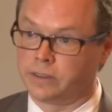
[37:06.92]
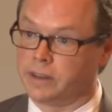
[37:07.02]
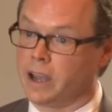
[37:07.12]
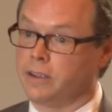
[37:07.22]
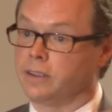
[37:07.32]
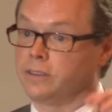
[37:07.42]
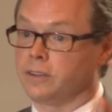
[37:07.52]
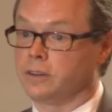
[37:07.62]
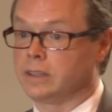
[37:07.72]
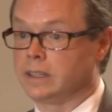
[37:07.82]
So now you can
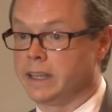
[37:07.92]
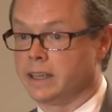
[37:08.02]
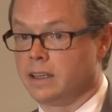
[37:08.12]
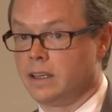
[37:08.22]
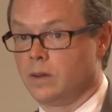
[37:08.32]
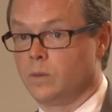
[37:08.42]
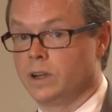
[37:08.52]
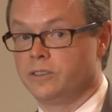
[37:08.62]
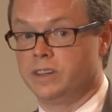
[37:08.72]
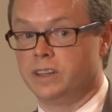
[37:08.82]
start to link
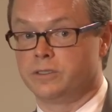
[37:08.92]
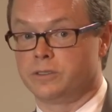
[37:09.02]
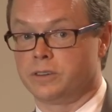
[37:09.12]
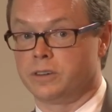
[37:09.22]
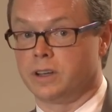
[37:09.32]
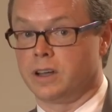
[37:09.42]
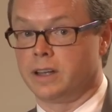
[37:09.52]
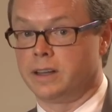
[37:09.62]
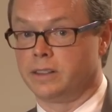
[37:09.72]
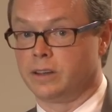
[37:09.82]
what genes are turned
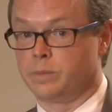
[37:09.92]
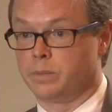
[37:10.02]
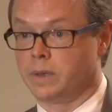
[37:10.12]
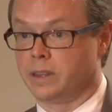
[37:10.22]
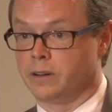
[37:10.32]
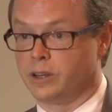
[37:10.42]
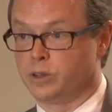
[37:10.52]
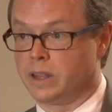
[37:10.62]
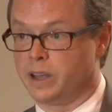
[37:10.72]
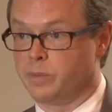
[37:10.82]
on and their
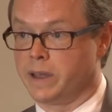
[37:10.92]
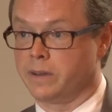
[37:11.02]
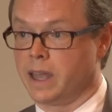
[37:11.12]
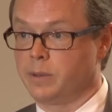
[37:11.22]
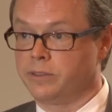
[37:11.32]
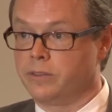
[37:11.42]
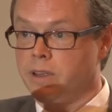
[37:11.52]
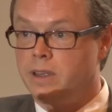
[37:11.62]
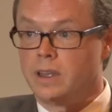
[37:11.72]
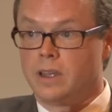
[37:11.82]
underlying
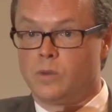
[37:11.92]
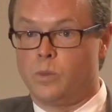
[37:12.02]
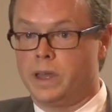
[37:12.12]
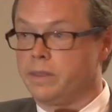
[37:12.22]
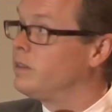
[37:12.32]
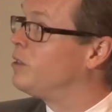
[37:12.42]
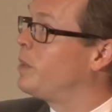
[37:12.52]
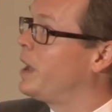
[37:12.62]
biochemistry with the